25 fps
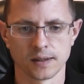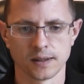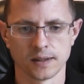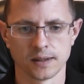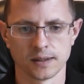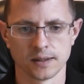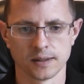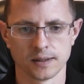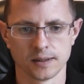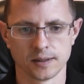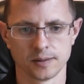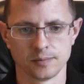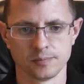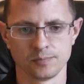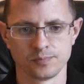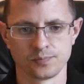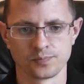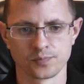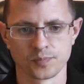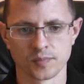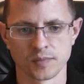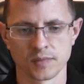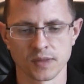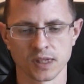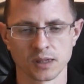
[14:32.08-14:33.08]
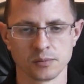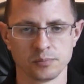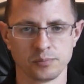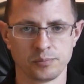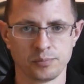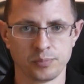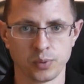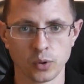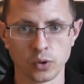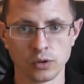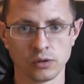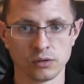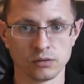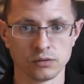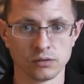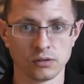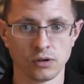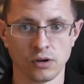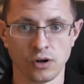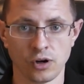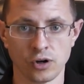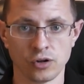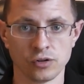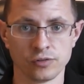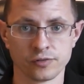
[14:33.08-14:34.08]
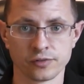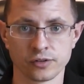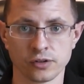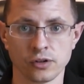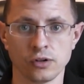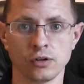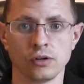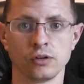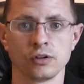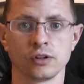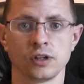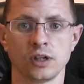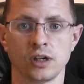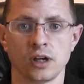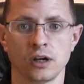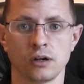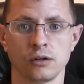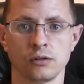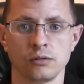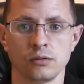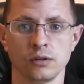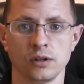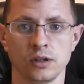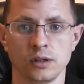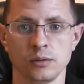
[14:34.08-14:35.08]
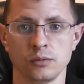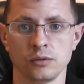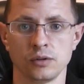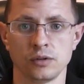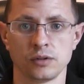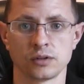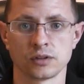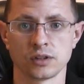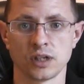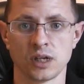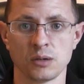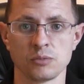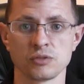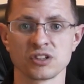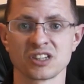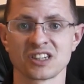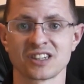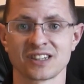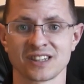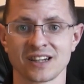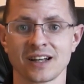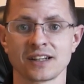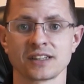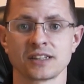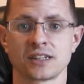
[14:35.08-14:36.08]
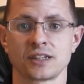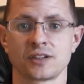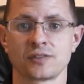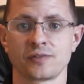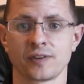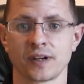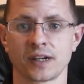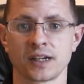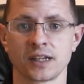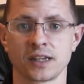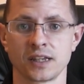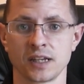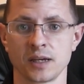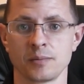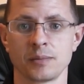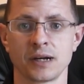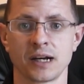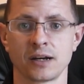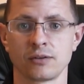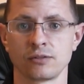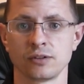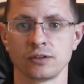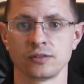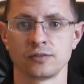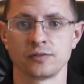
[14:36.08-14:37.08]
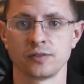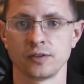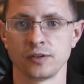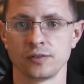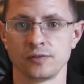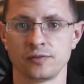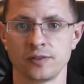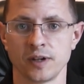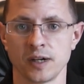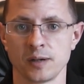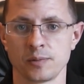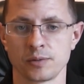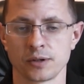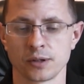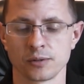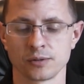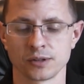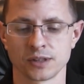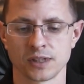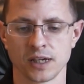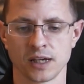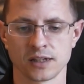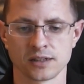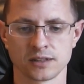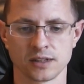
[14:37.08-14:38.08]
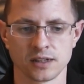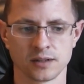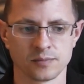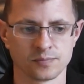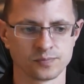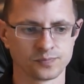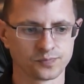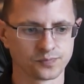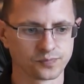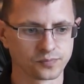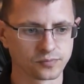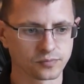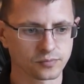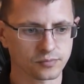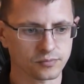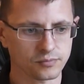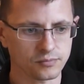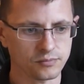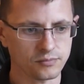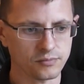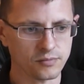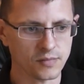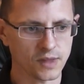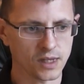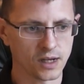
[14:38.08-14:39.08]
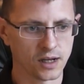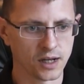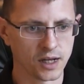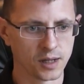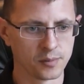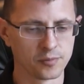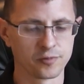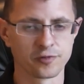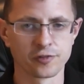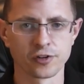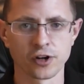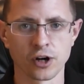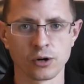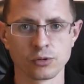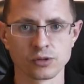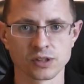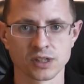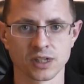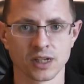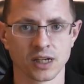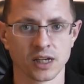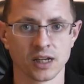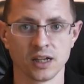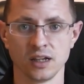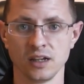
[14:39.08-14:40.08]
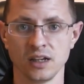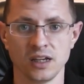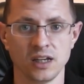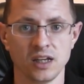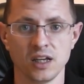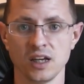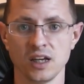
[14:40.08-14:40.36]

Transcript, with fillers: Um, but overall, you know, it was it was satisfying the amount of, of vapour I was getting. Um, throat hit,